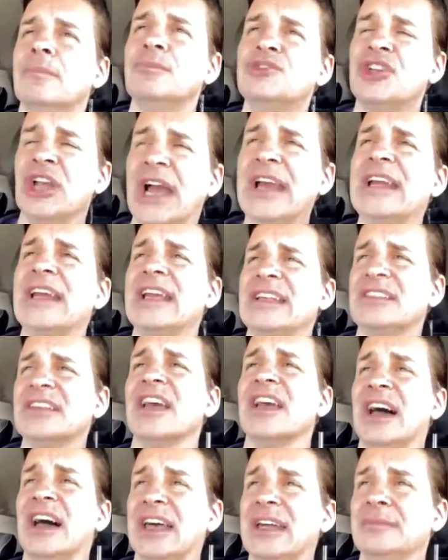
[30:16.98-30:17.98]
China gets a
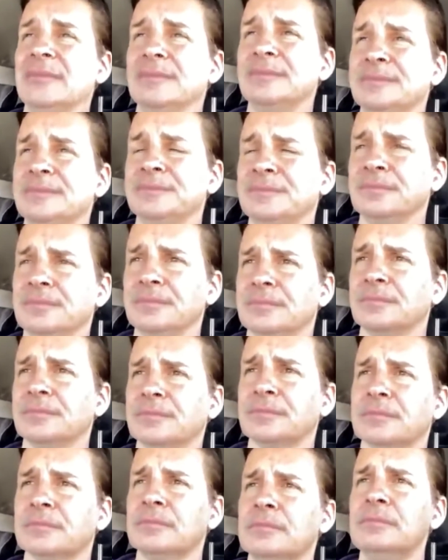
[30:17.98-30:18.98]
cut
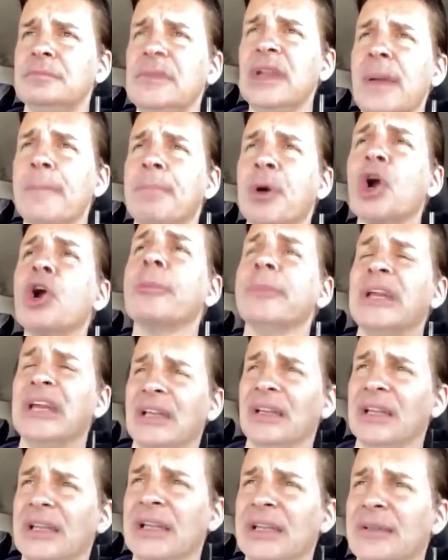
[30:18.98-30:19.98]

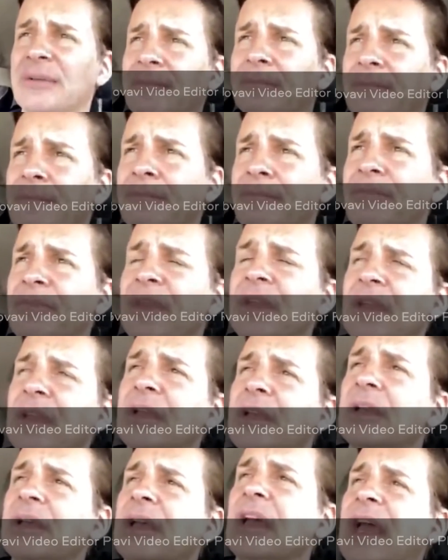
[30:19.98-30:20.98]
permanently,
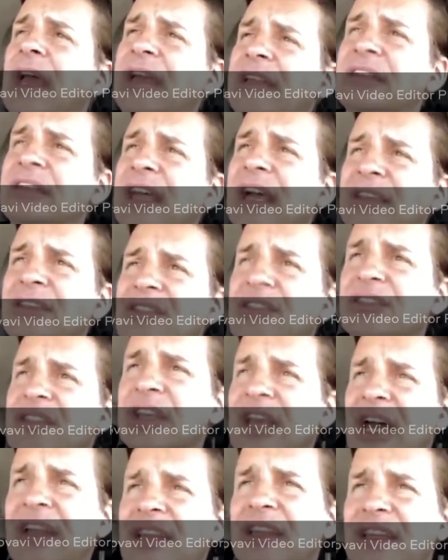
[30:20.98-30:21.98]
and that's
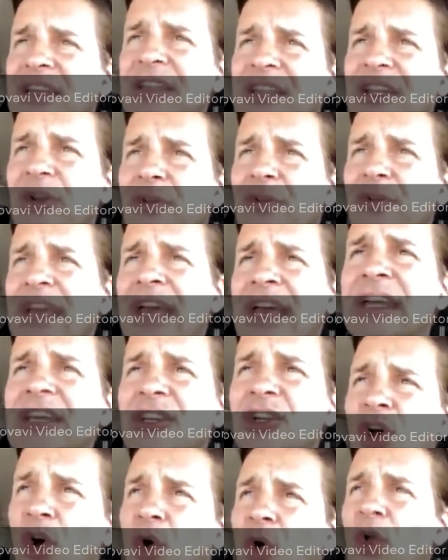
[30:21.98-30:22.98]
kind of the
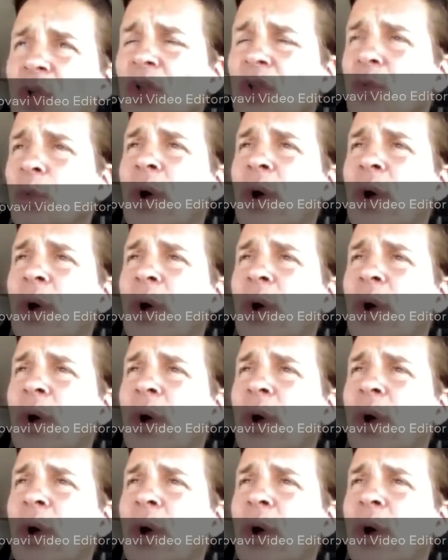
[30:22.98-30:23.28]
end goal.